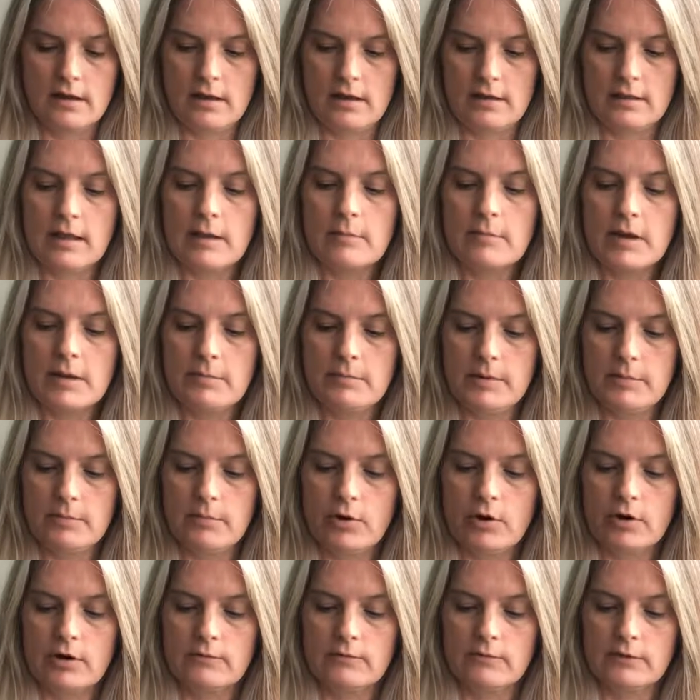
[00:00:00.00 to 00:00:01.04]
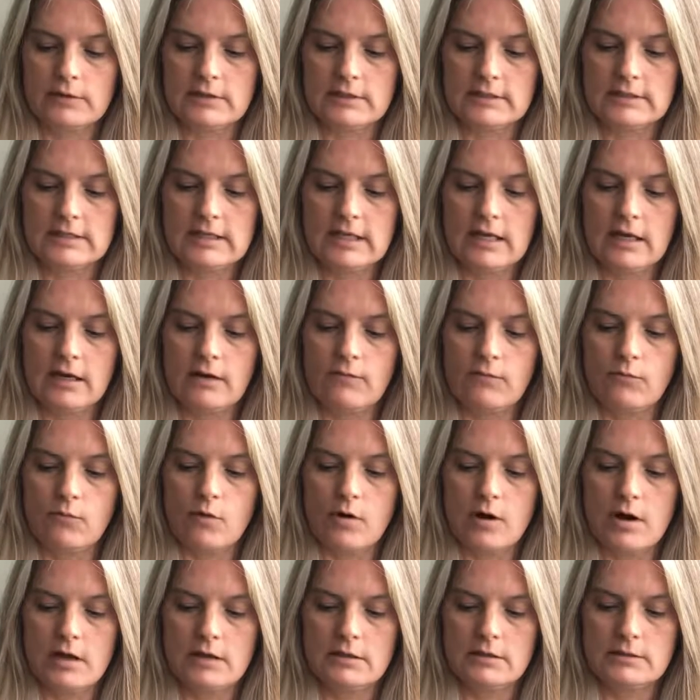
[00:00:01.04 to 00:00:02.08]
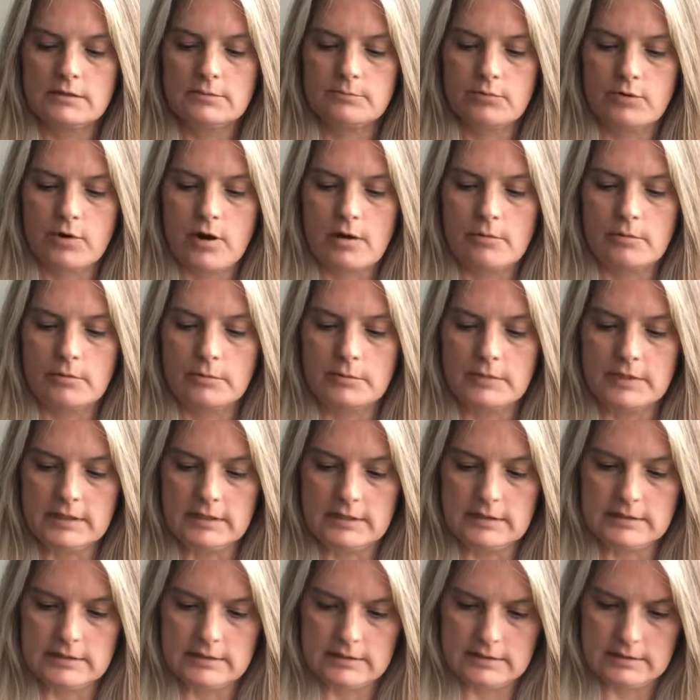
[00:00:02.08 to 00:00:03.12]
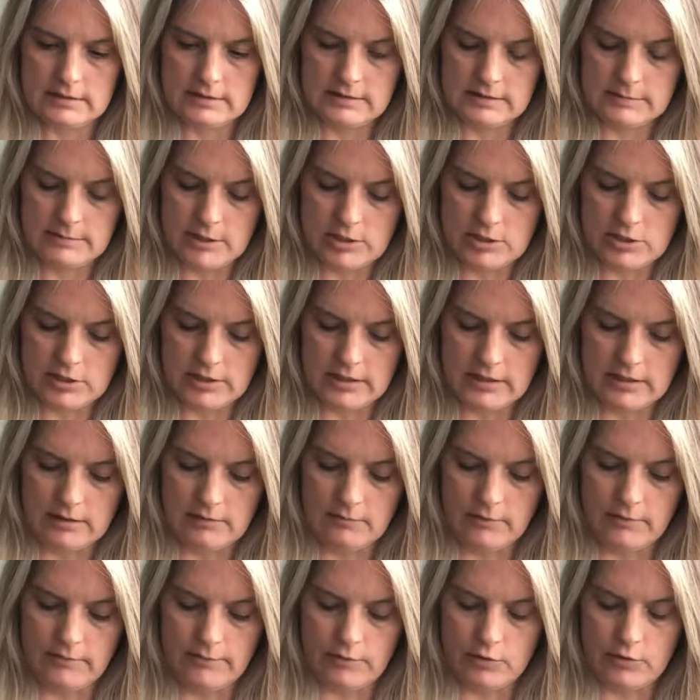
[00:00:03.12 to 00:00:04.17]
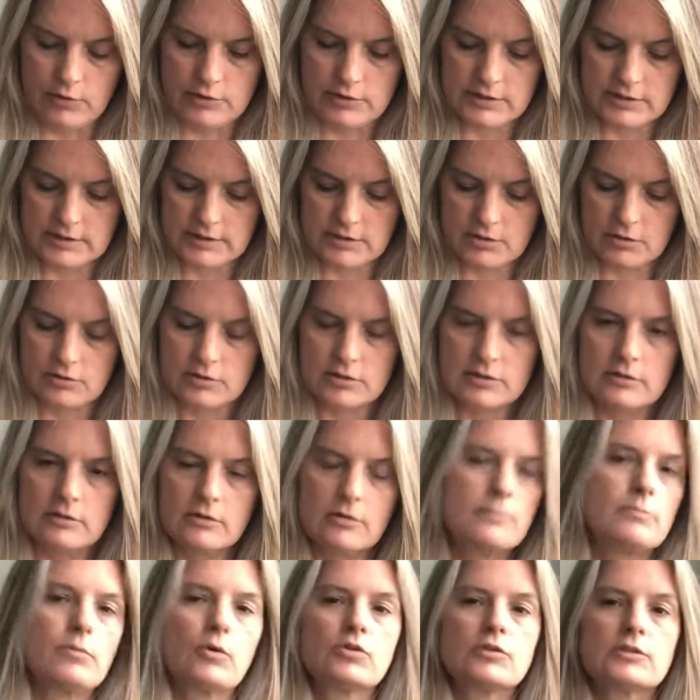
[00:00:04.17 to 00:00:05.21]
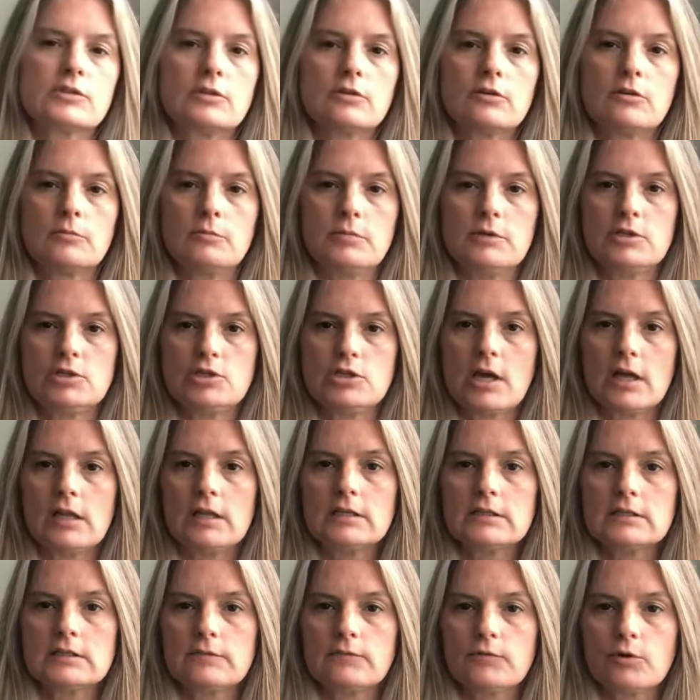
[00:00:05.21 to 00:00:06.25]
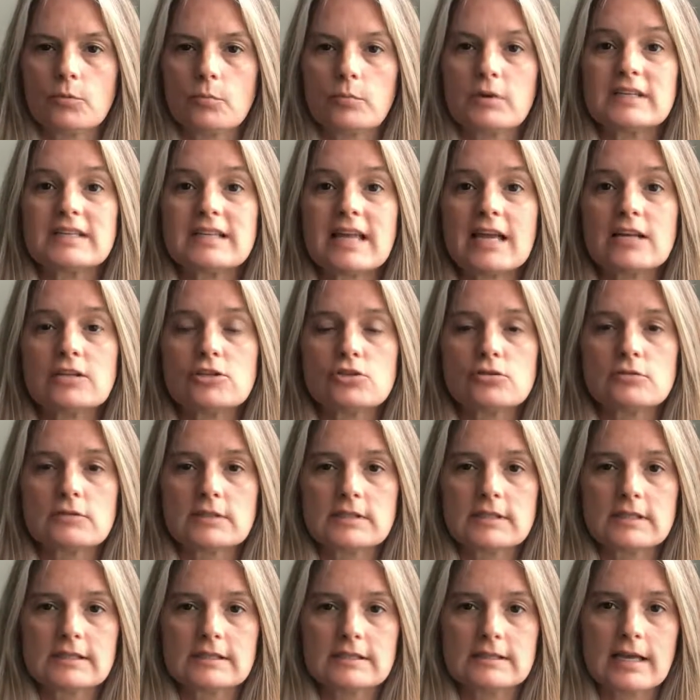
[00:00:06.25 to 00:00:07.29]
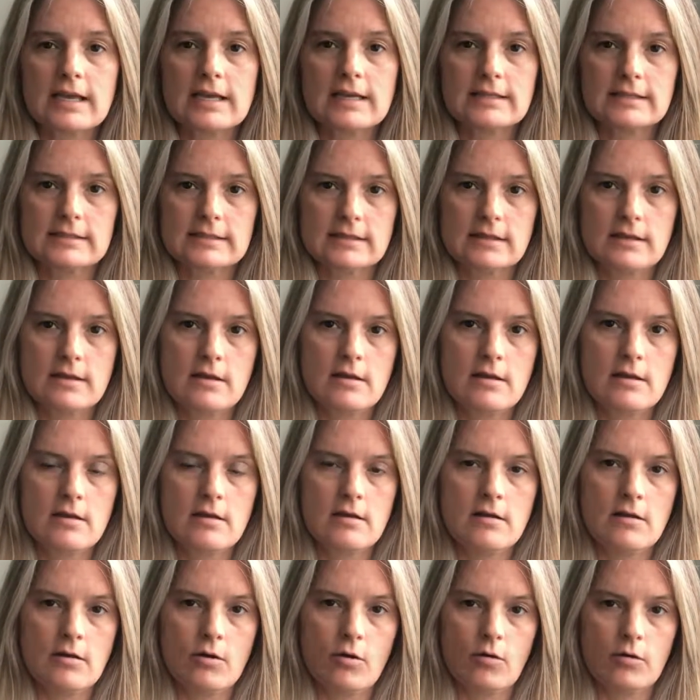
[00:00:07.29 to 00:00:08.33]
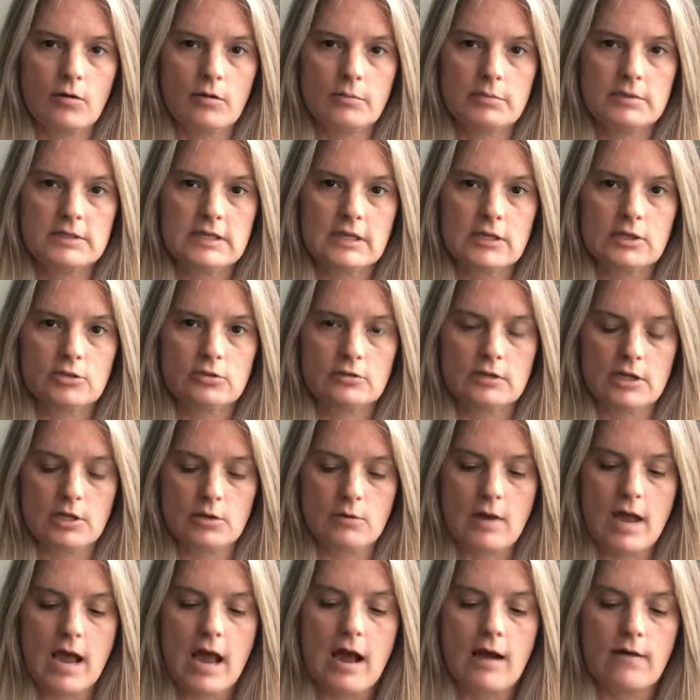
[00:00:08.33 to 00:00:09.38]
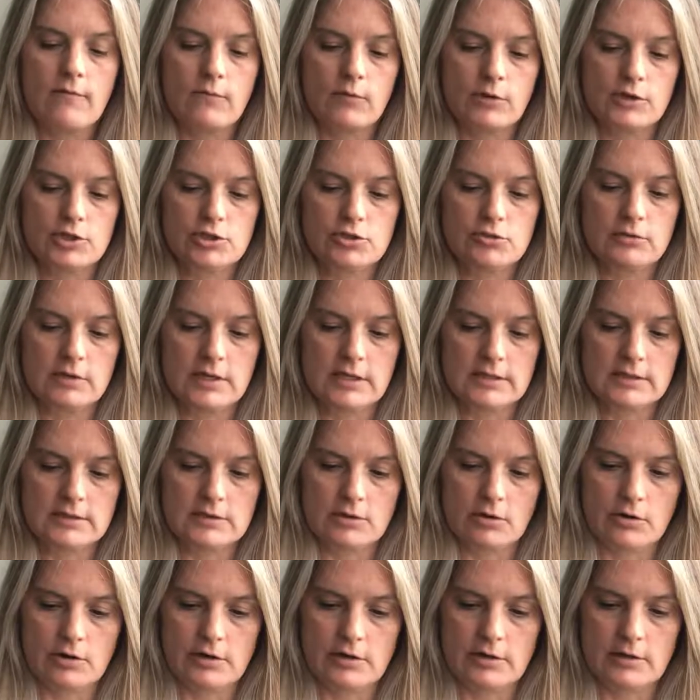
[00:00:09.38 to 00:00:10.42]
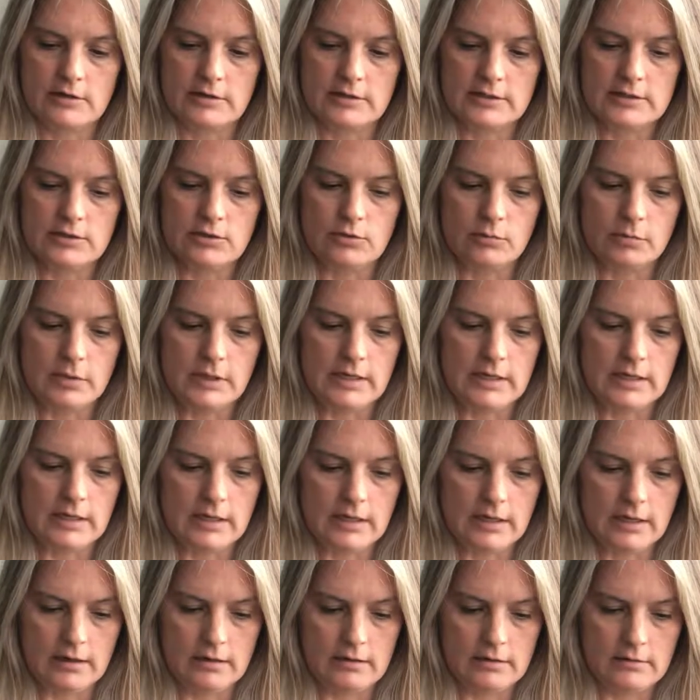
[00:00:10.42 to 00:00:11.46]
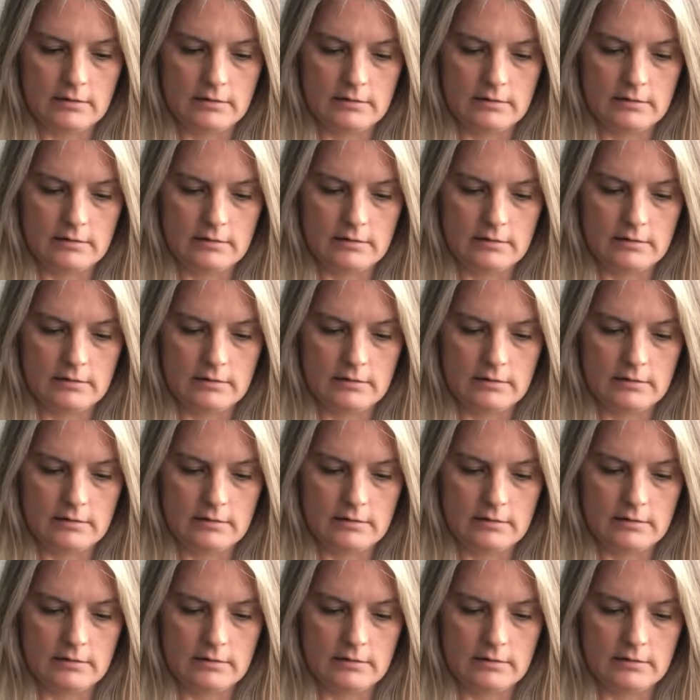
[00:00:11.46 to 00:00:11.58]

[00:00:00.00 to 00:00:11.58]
And that might be part of what this King of Wands problem is, especially in the reverse. Person, person could be jealous of your potential success or the potential that you have once you get started on this new beginning.